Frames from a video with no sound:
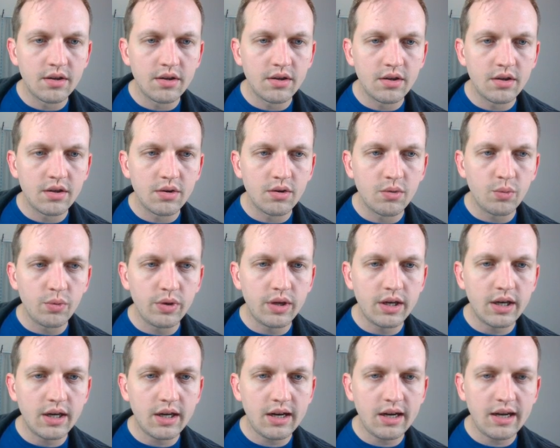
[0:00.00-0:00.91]
we kind
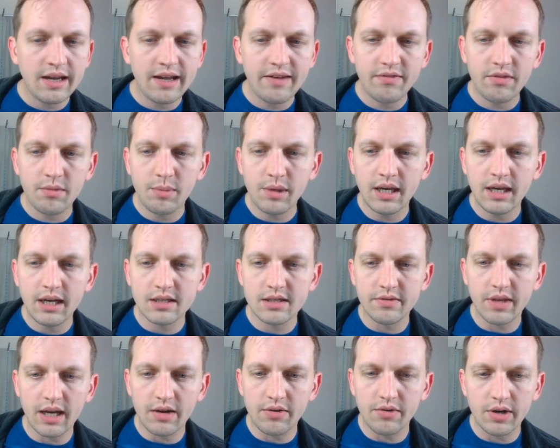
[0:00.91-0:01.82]
of have the beginnings of
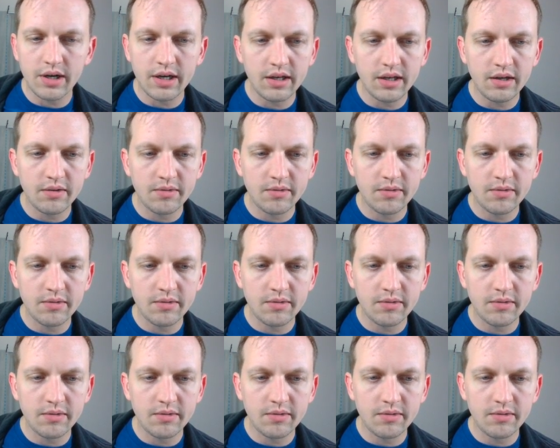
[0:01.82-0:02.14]
that, right?